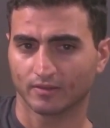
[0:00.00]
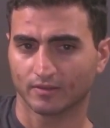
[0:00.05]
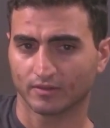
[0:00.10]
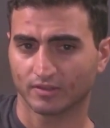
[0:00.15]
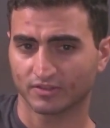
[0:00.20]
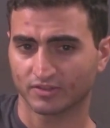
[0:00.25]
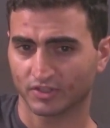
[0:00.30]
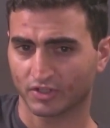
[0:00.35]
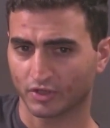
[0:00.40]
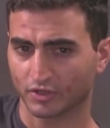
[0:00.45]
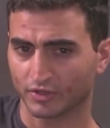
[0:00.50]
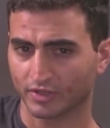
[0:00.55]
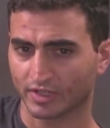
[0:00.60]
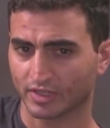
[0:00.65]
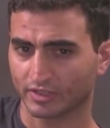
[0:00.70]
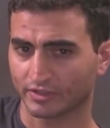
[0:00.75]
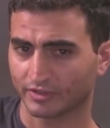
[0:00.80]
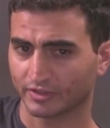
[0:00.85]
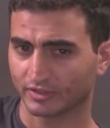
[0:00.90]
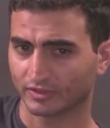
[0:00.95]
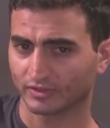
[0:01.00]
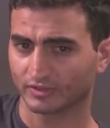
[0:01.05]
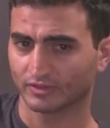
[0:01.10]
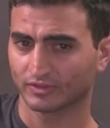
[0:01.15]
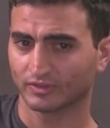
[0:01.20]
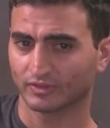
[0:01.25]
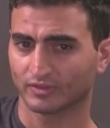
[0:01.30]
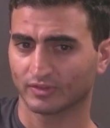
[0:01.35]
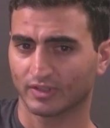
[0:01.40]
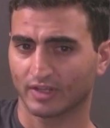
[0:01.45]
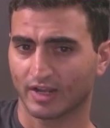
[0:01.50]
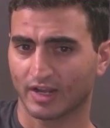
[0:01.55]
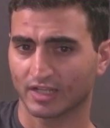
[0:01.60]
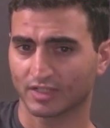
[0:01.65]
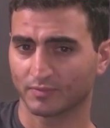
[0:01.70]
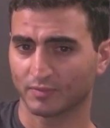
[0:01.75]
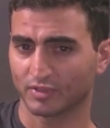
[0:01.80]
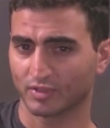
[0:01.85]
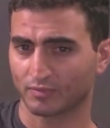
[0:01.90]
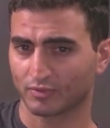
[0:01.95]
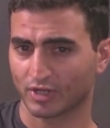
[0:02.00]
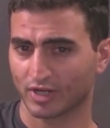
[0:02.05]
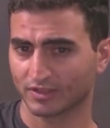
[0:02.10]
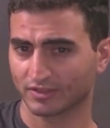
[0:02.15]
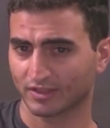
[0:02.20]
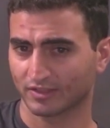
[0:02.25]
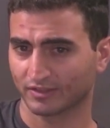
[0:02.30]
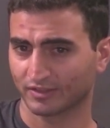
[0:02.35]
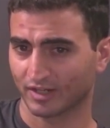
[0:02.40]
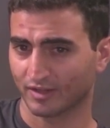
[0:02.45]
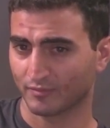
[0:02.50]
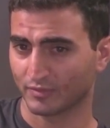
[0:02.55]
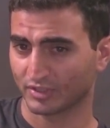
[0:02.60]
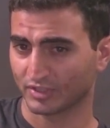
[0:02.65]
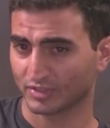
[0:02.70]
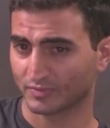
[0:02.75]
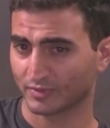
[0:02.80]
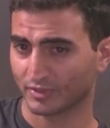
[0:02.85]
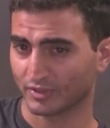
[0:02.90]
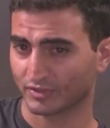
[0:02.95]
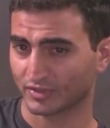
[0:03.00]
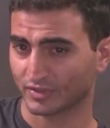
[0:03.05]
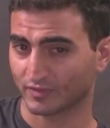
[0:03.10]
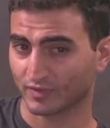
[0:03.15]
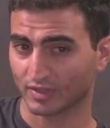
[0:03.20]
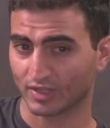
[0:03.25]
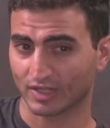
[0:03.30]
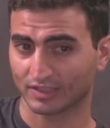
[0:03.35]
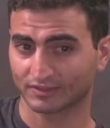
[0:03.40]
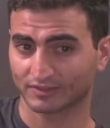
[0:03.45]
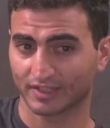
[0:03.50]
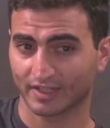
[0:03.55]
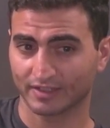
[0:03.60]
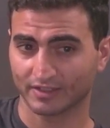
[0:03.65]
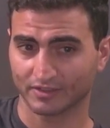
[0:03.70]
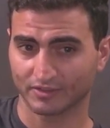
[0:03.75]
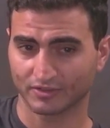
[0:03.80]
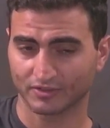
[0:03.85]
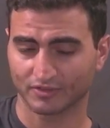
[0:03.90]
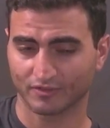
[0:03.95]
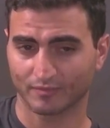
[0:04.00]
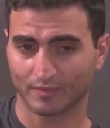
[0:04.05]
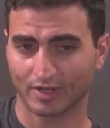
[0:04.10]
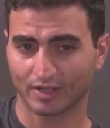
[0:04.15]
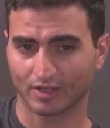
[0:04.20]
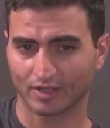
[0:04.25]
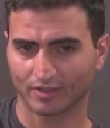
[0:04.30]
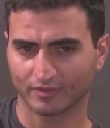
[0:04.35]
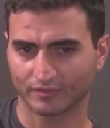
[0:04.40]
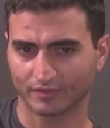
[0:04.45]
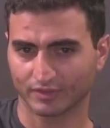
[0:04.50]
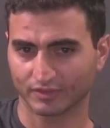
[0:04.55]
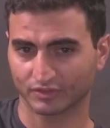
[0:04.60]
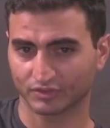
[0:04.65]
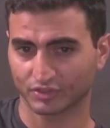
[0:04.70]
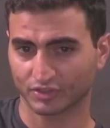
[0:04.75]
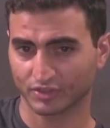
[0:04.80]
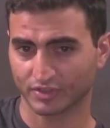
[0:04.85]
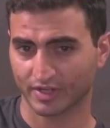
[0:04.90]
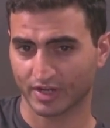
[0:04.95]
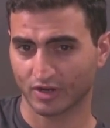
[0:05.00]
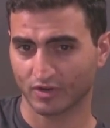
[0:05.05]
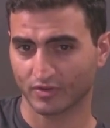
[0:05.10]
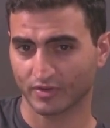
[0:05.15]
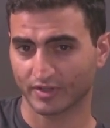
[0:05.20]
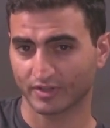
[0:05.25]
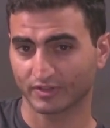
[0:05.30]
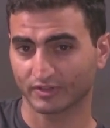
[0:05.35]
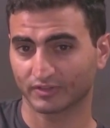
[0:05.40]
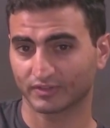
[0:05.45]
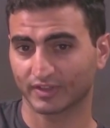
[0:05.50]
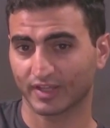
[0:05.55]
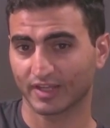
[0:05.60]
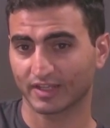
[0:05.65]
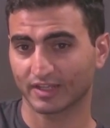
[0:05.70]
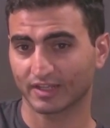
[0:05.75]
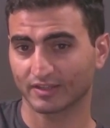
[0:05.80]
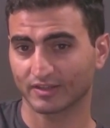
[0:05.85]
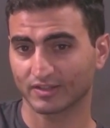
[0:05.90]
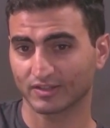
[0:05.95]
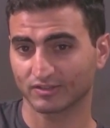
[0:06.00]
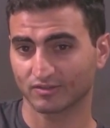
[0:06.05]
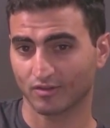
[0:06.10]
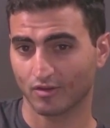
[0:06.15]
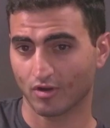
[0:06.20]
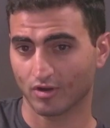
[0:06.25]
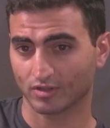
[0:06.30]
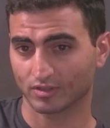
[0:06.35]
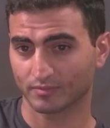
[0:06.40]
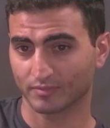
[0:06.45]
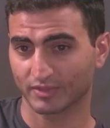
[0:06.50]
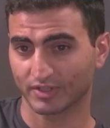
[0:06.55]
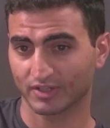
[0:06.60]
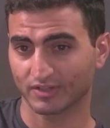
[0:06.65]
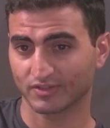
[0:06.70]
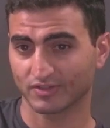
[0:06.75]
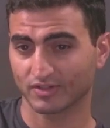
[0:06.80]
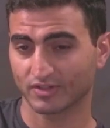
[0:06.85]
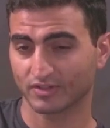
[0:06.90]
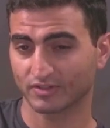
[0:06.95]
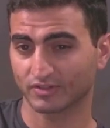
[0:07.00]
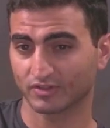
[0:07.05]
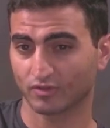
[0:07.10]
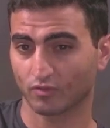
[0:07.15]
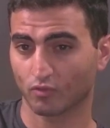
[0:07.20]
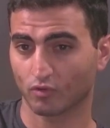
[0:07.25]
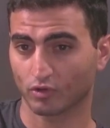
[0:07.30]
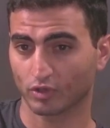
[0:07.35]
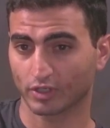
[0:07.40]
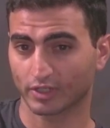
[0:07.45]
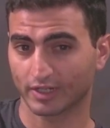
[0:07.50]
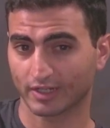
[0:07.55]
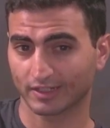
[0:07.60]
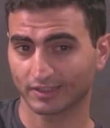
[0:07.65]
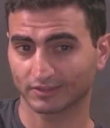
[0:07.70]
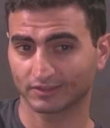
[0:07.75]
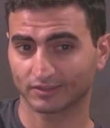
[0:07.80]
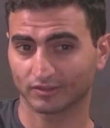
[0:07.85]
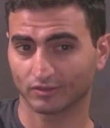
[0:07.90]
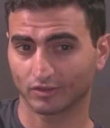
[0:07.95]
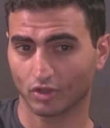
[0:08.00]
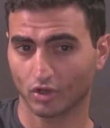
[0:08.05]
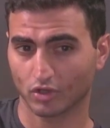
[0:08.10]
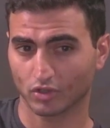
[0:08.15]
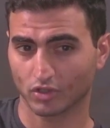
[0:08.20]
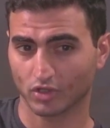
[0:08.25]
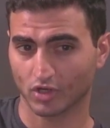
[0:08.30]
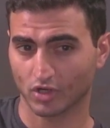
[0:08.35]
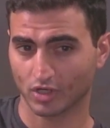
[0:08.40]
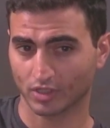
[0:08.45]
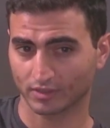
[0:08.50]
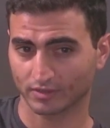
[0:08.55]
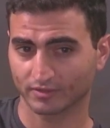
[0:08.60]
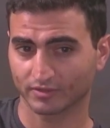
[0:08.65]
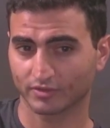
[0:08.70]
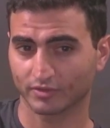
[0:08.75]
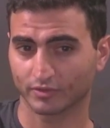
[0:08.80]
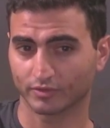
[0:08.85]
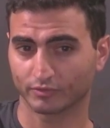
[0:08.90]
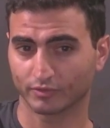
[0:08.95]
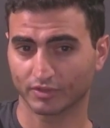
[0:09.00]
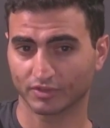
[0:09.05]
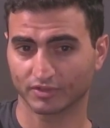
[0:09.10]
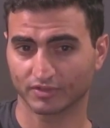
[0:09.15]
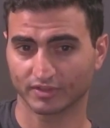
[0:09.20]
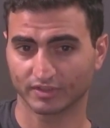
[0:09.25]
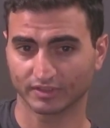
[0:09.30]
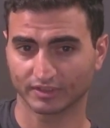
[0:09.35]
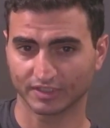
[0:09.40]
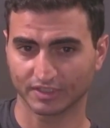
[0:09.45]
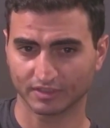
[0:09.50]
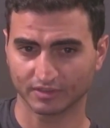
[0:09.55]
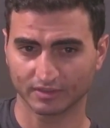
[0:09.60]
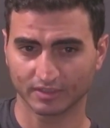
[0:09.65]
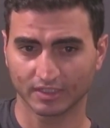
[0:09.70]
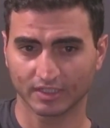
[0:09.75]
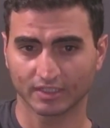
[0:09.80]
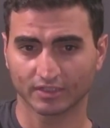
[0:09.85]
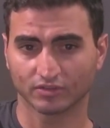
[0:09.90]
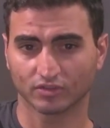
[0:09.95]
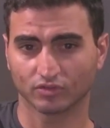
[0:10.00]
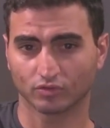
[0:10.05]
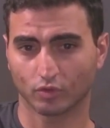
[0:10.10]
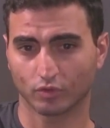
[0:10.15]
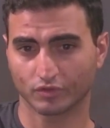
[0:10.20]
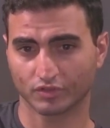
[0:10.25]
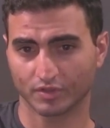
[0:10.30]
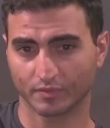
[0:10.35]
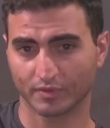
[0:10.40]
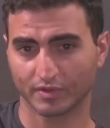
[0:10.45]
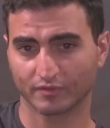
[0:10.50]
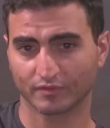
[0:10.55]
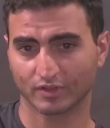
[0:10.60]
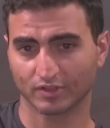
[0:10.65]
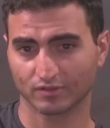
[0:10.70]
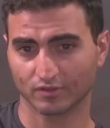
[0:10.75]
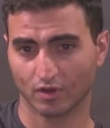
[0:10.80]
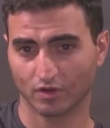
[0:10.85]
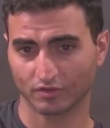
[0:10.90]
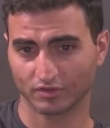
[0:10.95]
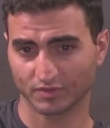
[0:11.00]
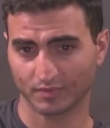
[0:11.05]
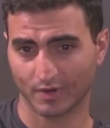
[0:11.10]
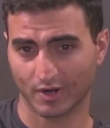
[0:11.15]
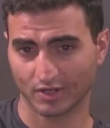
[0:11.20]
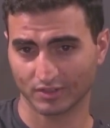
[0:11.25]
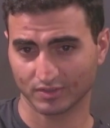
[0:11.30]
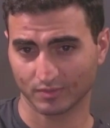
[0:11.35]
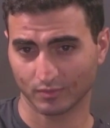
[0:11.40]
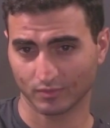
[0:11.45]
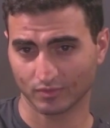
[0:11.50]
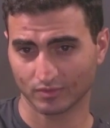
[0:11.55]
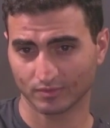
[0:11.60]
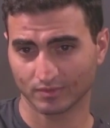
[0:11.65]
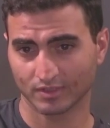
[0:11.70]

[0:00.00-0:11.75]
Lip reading: The security clearance has been a process that I've been experiencing for the last 10 years of my life. It has turned out that it's taking this long because it is an organized long con to enrich the elite to torture me for as long as possible.